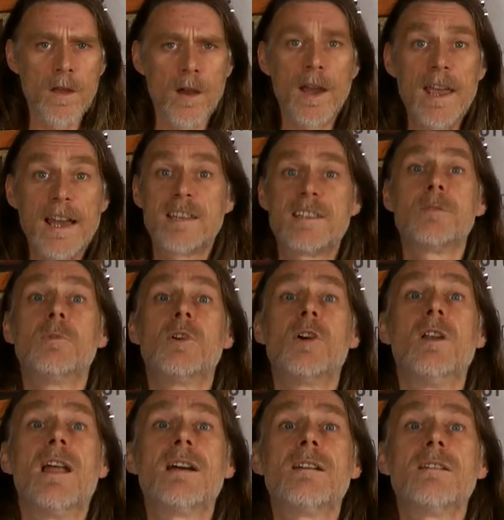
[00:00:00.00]
added some
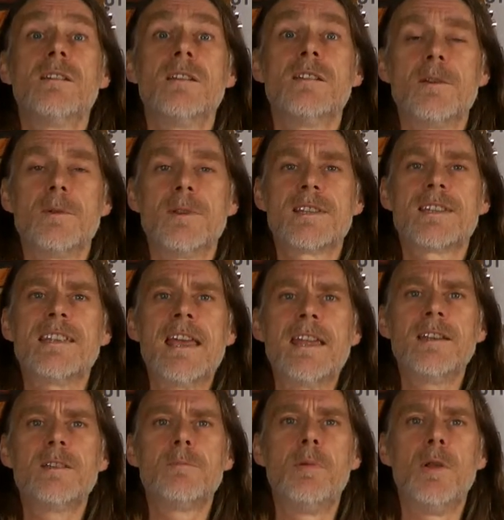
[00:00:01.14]
colour. So it's stained